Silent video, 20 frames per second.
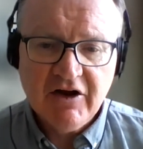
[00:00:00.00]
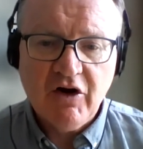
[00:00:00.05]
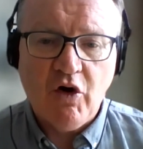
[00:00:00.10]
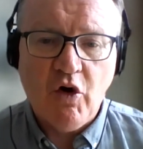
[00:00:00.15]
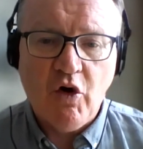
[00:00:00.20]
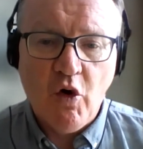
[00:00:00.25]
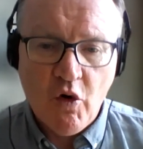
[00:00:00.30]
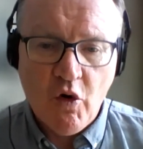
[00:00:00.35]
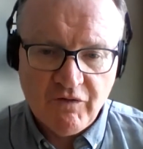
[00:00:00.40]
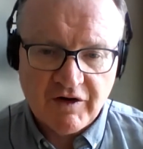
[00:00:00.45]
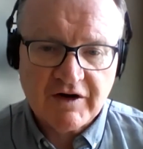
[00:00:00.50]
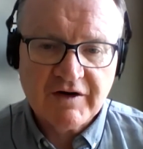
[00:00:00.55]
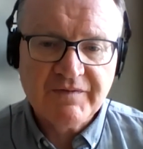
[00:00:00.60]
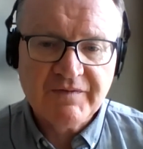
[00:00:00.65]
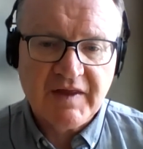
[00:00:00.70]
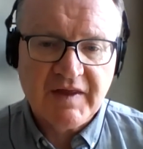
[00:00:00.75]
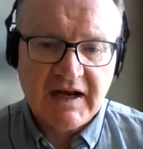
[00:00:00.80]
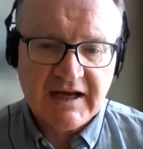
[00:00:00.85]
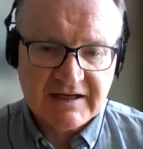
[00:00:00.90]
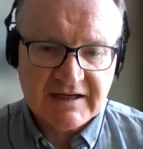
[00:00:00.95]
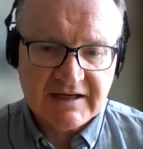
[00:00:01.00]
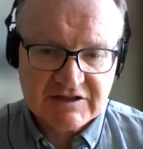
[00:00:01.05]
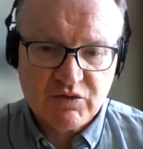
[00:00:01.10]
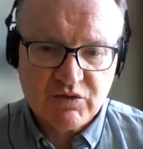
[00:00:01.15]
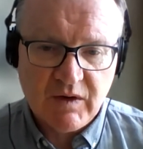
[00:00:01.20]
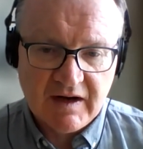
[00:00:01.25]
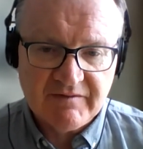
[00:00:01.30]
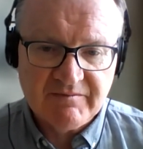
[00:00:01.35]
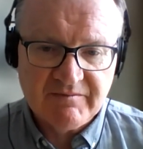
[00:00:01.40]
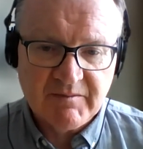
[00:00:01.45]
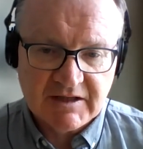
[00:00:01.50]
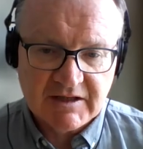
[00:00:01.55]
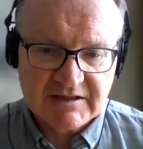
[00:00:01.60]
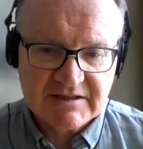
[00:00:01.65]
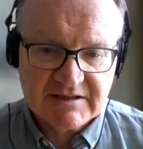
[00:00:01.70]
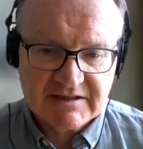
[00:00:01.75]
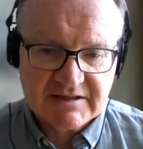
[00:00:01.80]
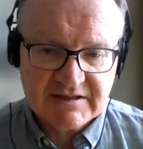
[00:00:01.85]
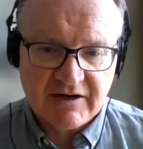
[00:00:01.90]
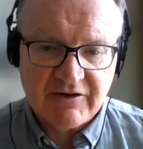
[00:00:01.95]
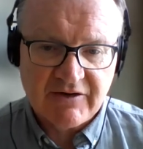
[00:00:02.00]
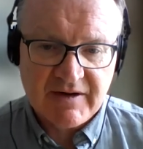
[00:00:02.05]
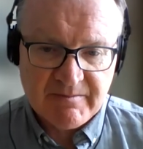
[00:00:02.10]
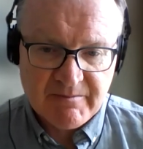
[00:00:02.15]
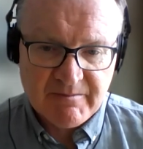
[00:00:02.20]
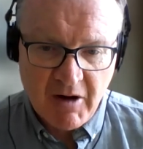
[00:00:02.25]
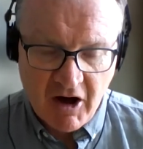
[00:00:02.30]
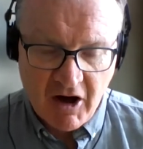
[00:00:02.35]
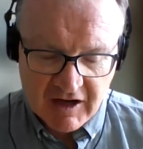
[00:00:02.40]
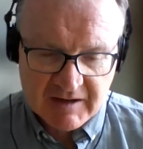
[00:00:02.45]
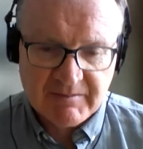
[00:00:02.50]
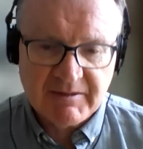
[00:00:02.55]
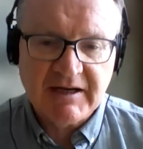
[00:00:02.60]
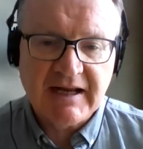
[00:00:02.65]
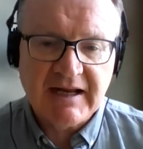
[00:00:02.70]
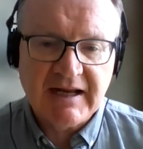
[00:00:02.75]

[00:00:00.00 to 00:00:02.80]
over the last 12 months a remarkable